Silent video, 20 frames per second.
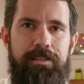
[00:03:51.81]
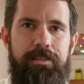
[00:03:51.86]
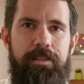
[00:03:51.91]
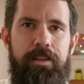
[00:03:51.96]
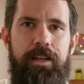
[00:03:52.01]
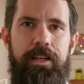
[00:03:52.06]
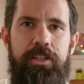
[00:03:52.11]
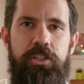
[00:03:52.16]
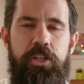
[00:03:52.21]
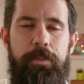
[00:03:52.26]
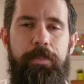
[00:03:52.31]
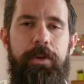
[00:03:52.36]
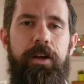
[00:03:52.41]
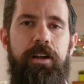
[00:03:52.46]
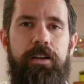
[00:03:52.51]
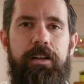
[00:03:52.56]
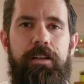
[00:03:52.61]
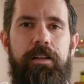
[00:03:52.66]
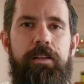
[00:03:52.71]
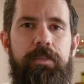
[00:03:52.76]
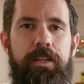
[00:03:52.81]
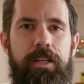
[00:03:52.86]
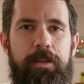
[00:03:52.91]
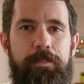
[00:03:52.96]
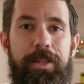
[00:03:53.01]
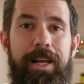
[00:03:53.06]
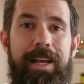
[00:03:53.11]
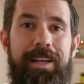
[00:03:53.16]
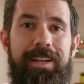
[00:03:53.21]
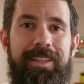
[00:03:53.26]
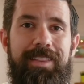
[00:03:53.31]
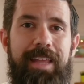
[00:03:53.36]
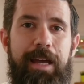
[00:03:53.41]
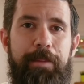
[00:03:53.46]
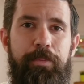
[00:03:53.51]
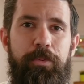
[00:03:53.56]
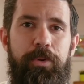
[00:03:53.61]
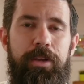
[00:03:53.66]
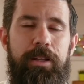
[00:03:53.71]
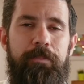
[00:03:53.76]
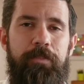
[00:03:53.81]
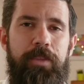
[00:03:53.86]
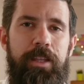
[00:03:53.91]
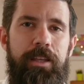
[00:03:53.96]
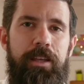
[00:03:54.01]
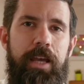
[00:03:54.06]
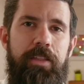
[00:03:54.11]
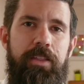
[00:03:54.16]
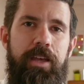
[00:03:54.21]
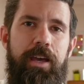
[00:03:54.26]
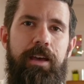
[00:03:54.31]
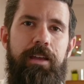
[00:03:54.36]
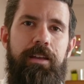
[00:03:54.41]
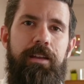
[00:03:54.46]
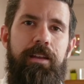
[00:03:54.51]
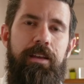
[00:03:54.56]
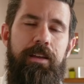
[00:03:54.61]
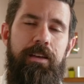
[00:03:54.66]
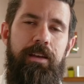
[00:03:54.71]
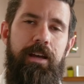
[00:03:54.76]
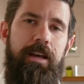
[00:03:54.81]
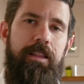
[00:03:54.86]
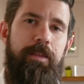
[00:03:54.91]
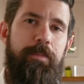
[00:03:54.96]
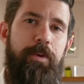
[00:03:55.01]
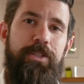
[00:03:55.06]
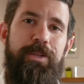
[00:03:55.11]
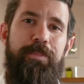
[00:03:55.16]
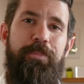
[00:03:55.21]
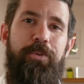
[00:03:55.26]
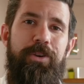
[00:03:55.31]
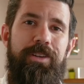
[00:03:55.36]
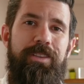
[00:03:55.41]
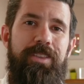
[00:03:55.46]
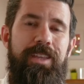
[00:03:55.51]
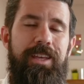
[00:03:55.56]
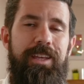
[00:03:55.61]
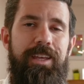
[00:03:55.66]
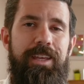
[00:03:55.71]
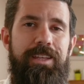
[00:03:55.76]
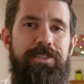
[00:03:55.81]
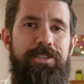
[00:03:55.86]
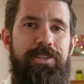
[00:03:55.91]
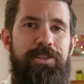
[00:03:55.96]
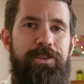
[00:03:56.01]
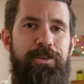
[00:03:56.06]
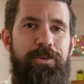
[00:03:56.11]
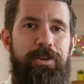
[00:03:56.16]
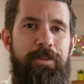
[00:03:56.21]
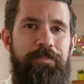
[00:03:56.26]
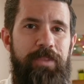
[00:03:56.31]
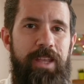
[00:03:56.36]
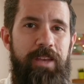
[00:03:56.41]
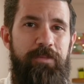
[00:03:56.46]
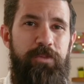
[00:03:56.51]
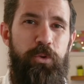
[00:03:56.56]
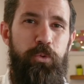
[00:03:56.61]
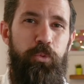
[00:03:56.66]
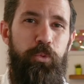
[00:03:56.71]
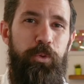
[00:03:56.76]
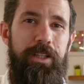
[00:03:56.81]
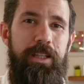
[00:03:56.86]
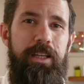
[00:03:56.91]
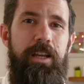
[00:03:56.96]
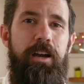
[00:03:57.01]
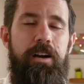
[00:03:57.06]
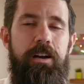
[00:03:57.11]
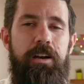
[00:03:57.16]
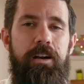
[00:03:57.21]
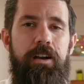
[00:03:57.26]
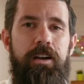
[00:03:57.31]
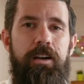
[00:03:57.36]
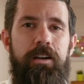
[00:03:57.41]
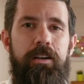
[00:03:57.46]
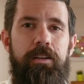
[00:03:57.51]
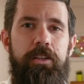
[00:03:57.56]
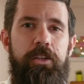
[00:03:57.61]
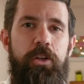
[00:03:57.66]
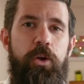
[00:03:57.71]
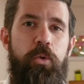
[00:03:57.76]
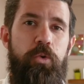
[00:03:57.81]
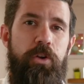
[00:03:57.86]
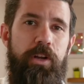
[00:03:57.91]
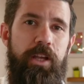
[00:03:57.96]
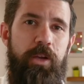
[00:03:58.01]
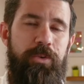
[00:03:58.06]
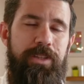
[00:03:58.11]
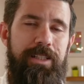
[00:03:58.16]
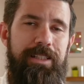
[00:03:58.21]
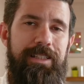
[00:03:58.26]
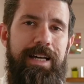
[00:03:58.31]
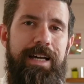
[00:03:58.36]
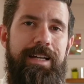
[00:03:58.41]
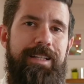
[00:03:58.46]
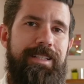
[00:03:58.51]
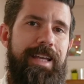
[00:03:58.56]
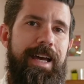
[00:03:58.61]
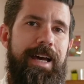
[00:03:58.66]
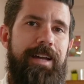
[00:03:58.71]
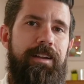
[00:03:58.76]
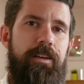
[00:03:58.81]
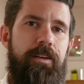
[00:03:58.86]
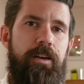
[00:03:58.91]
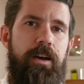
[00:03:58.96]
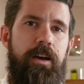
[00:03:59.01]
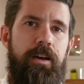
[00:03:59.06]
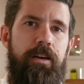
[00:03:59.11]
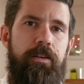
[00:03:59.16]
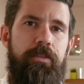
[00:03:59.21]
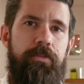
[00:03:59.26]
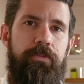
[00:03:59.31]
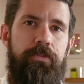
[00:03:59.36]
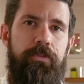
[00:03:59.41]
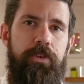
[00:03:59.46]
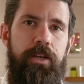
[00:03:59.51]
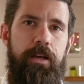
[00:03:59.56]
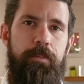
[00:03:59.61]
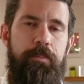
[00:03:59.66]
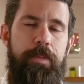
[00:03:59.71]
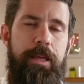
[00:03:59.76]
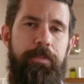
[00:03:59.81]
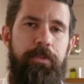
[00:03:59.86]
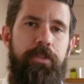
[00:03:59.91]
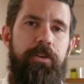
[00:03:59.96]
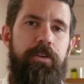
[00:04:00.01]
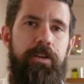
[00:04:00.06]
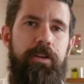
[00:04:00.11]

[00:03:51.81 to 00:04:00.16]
GDPR compliant at that point. And then the most important thing is if you really are working with a lot of data of people that are